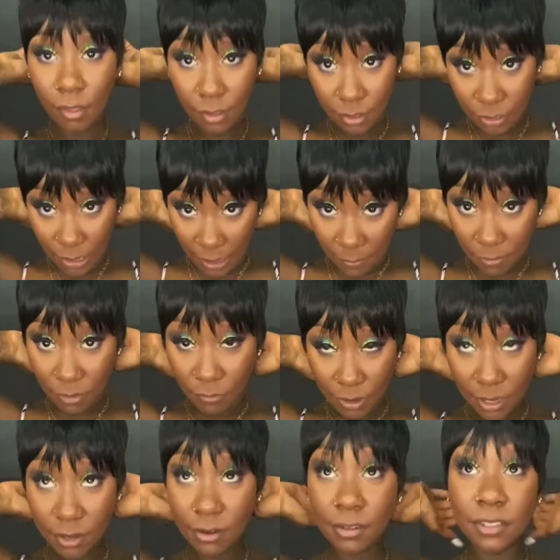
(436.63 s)
So I've been
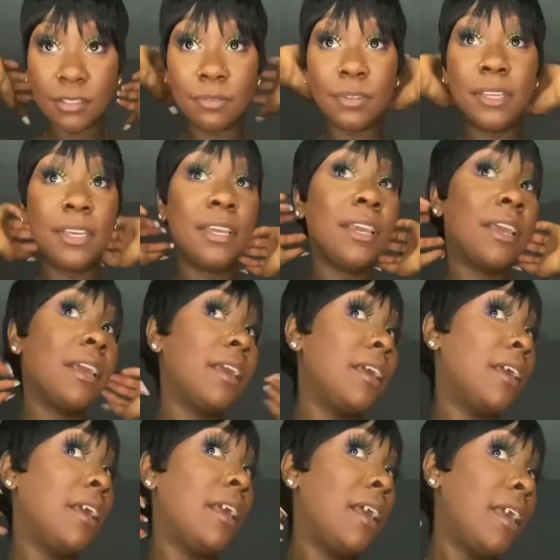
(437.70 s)
waiting on this wig,
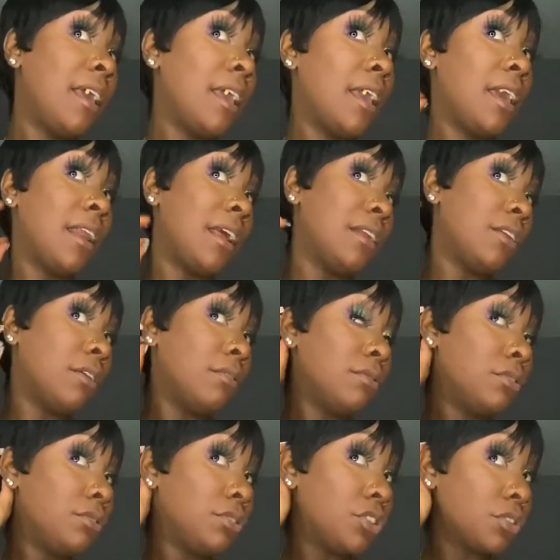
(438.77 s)
and I don't
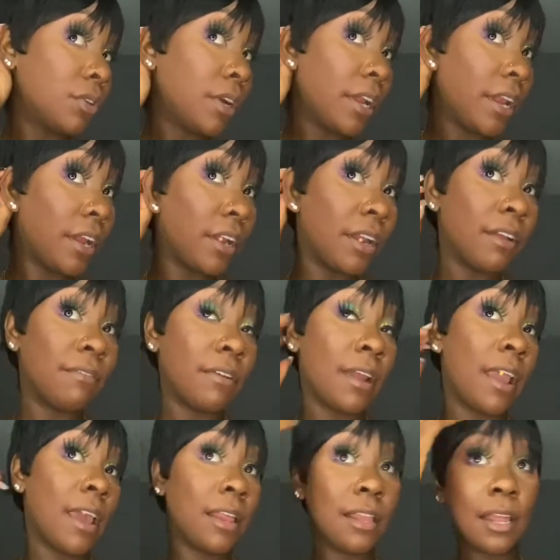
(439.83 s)
do short hair, never
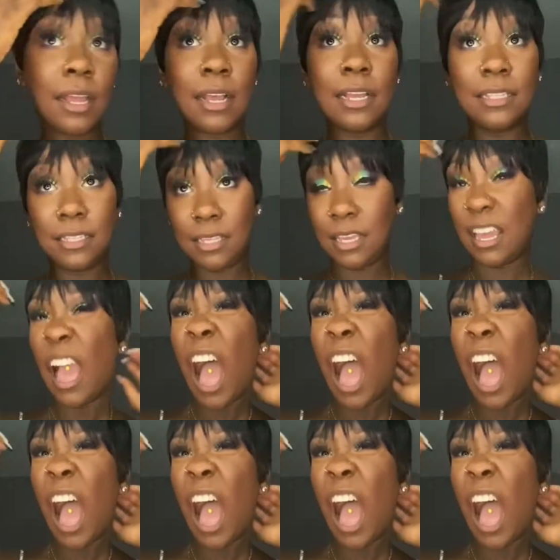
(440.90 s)
had it, like I said.